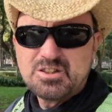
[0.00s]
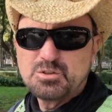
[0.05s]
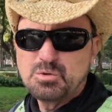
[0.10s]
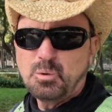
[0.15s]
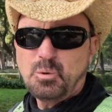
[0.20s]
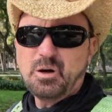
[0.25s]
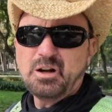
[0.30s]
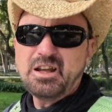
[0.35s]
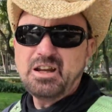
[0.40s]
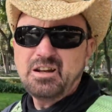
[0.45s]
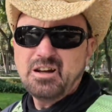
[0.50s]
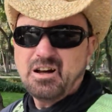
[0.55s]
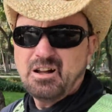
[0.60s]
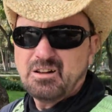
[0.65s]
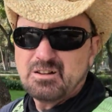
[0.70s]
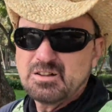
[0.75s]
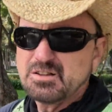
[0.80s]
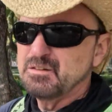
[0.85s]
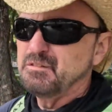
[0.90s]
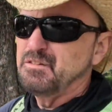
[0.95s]

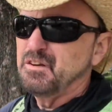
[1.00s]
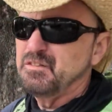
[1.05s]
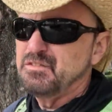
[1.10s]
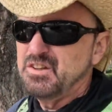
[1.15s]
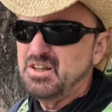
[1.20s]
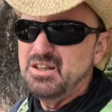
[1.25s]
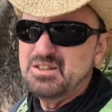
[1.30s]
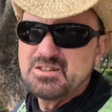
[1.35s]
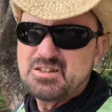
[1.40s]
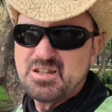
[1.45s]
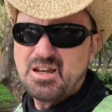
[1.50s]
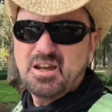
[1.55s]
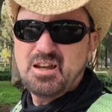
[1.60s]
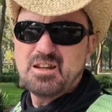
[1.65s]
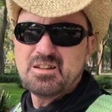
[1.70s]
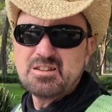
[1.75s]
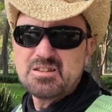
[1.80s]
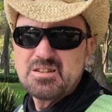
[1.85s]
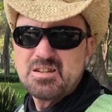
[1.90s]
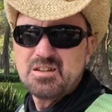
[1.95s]

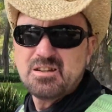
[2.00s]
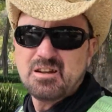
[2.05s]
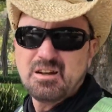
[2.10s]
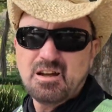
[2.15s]
$20.15.